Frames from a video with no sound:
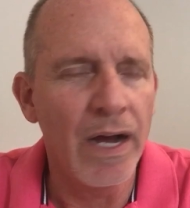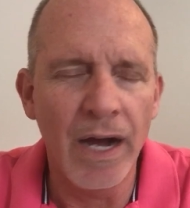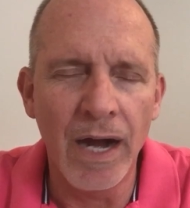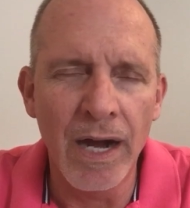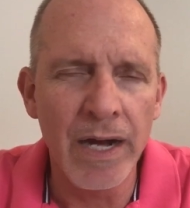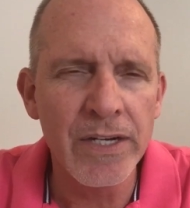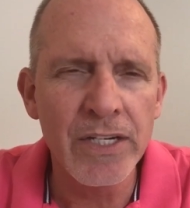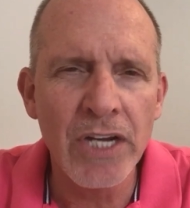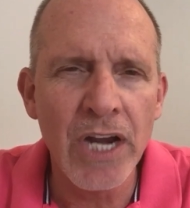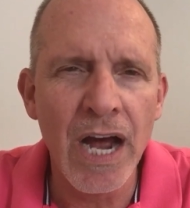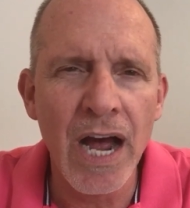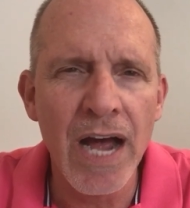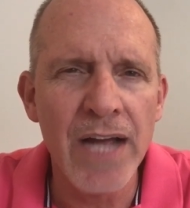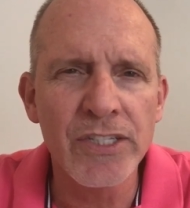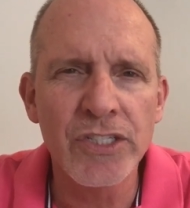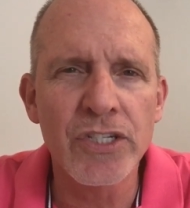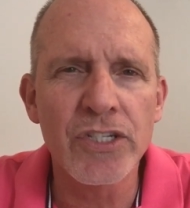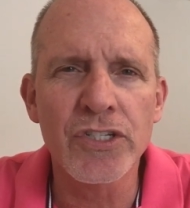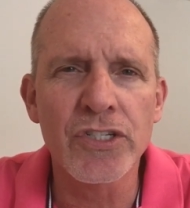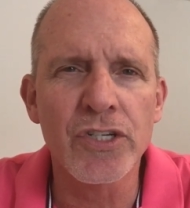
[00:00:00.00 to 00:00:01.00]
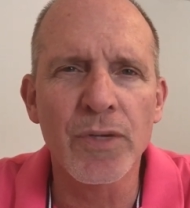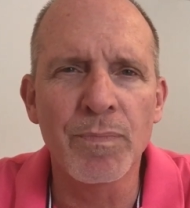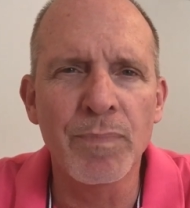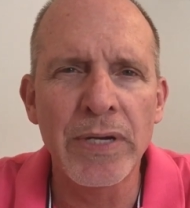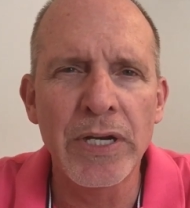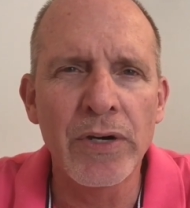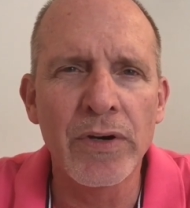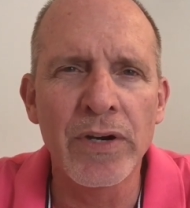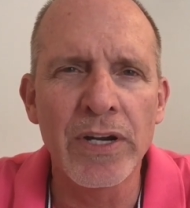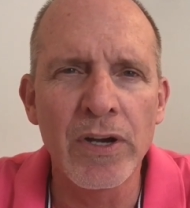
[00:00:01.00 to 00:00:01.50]
unconscious
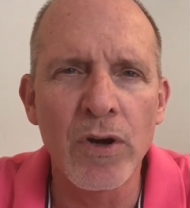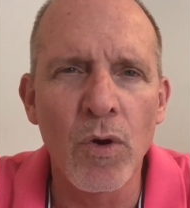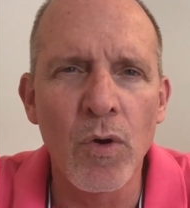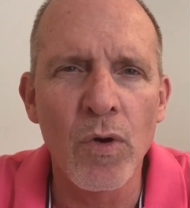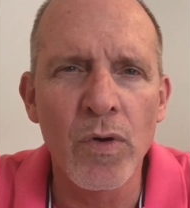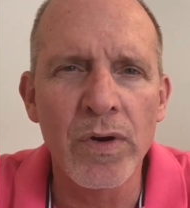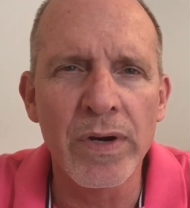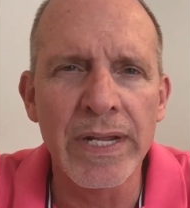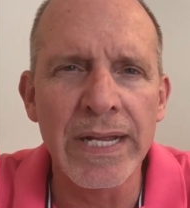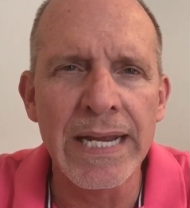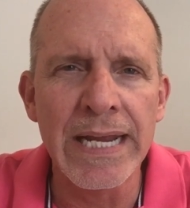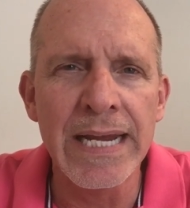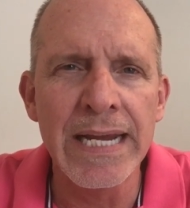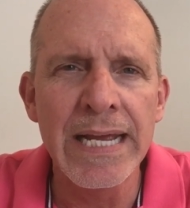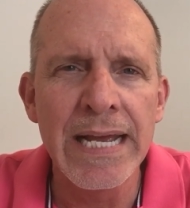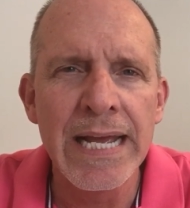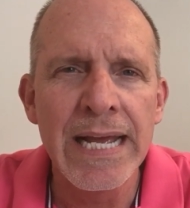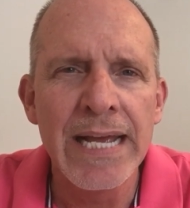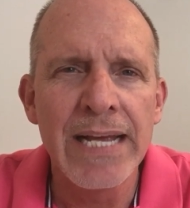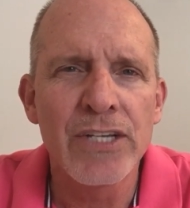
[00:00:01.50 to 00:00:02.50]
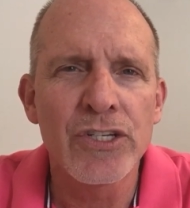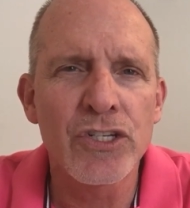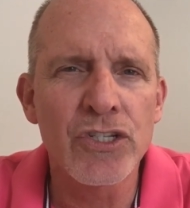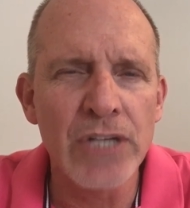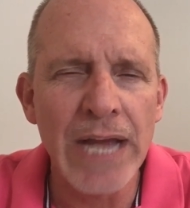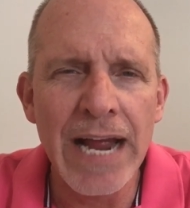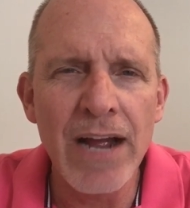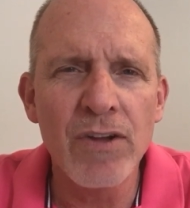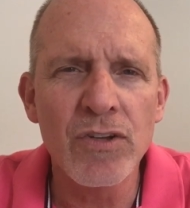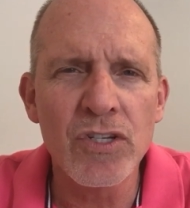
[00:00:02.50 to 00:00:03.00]
superiority
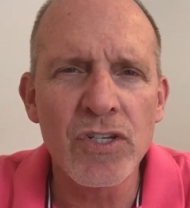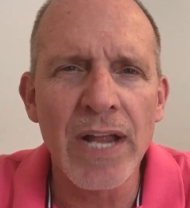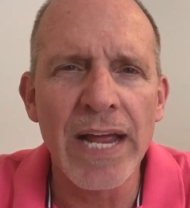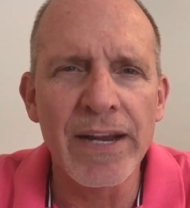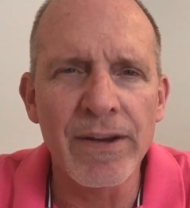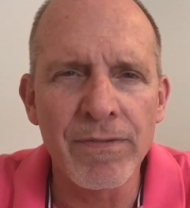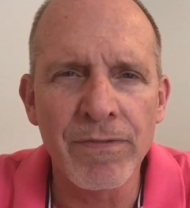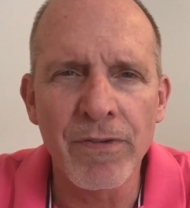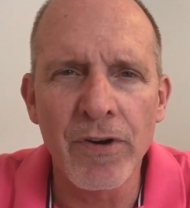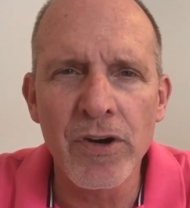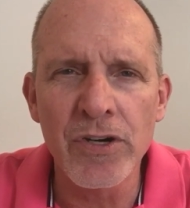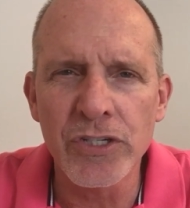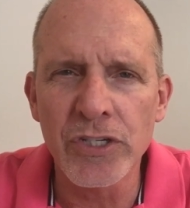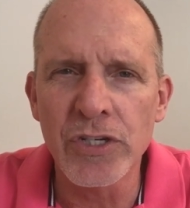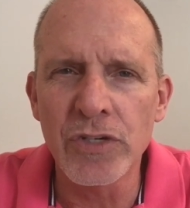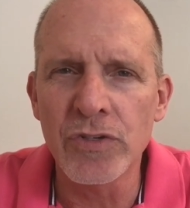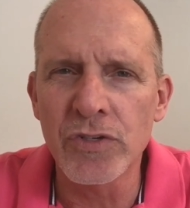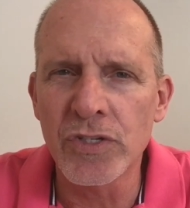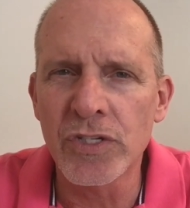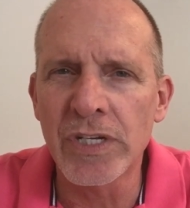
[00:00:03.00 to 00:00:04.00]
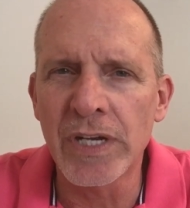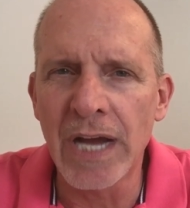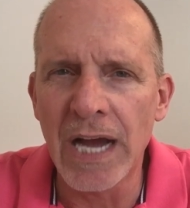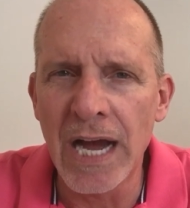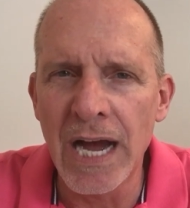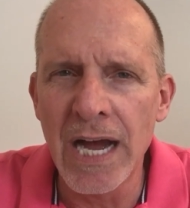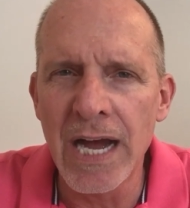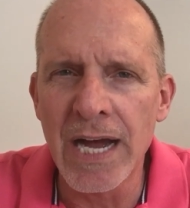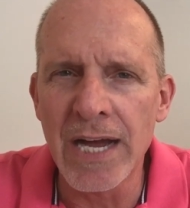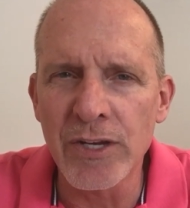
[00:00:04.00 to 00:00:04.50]
sounds like virtues to
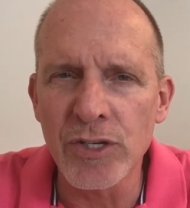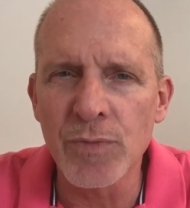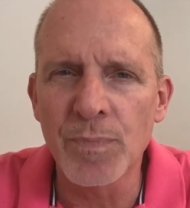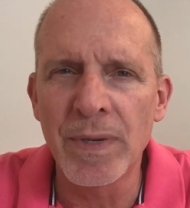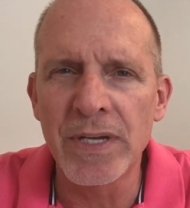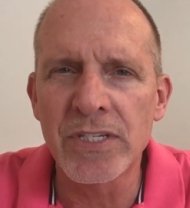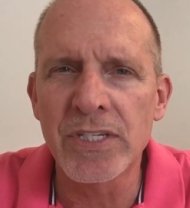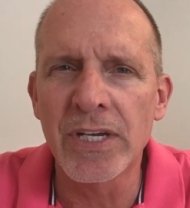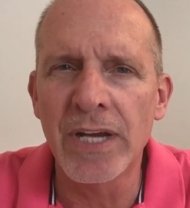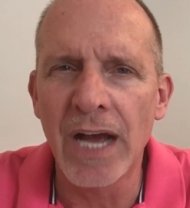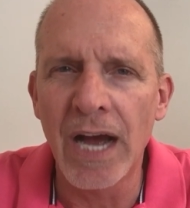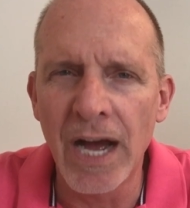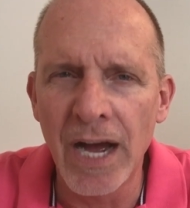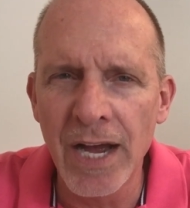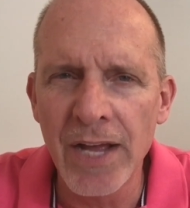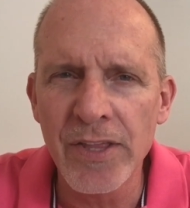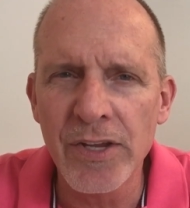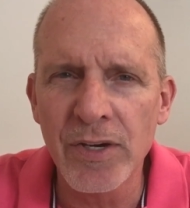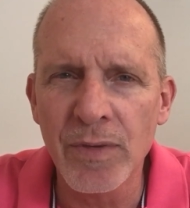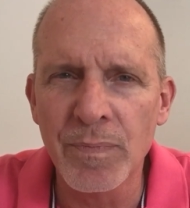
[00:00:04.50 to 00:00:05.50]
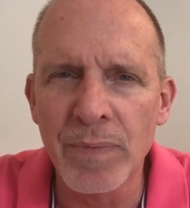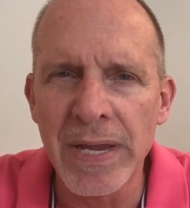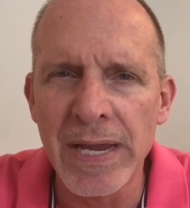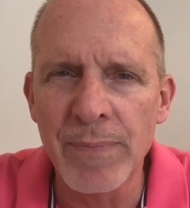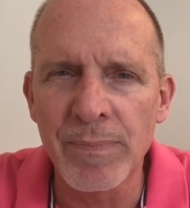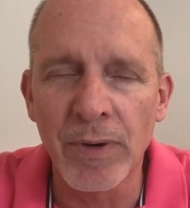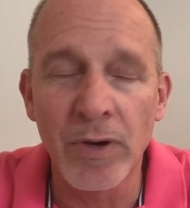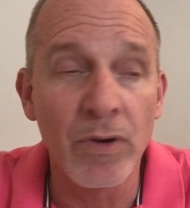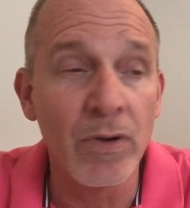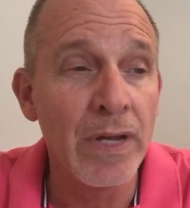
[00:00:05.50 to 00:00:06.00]
us, but to other
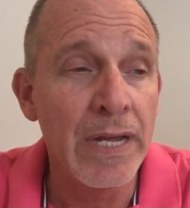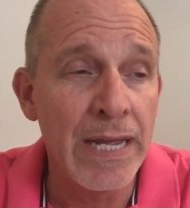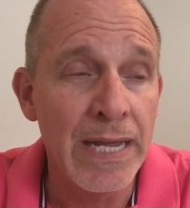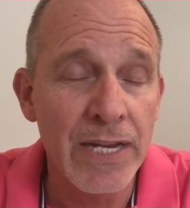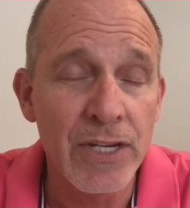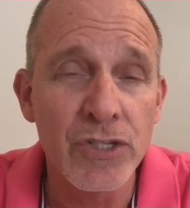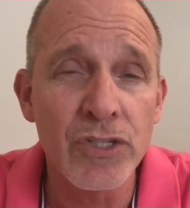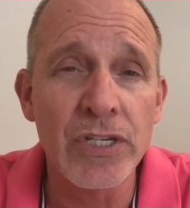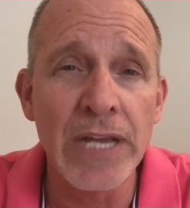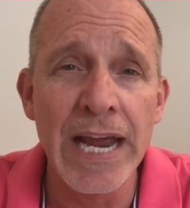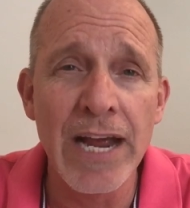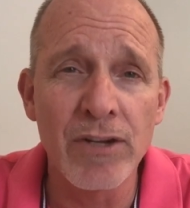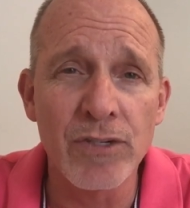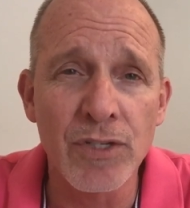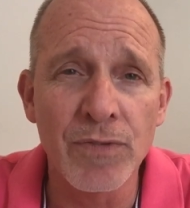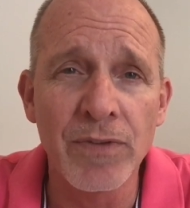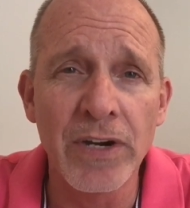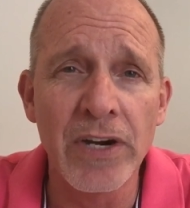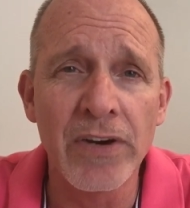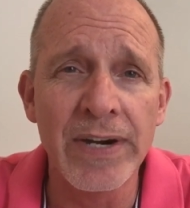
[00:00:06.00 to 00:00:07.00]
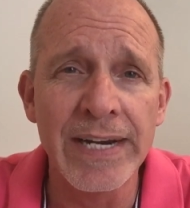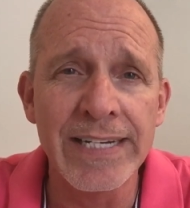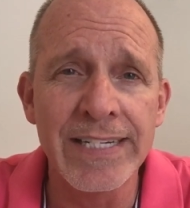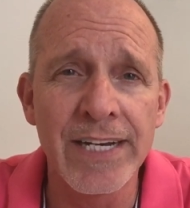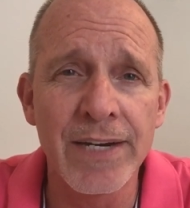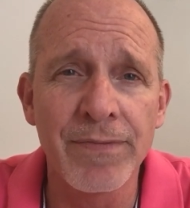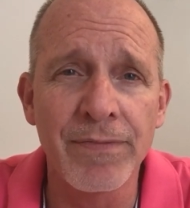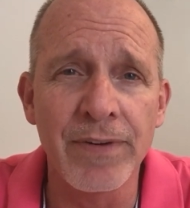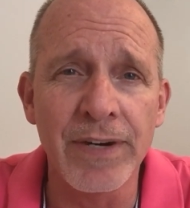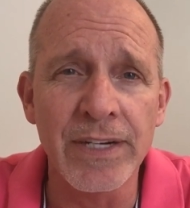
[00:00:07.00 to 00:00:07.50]
people sounds very
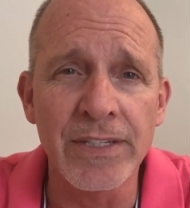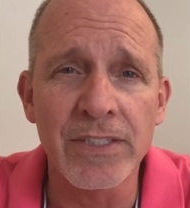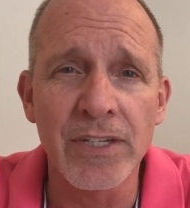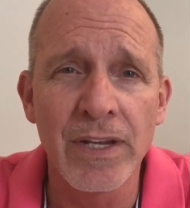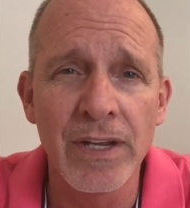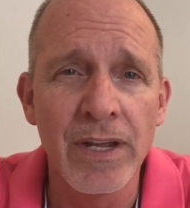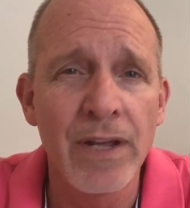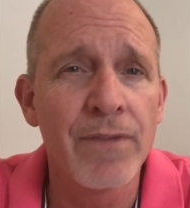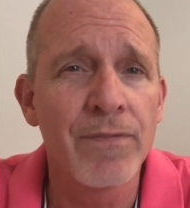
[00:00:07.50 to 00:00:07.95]
different.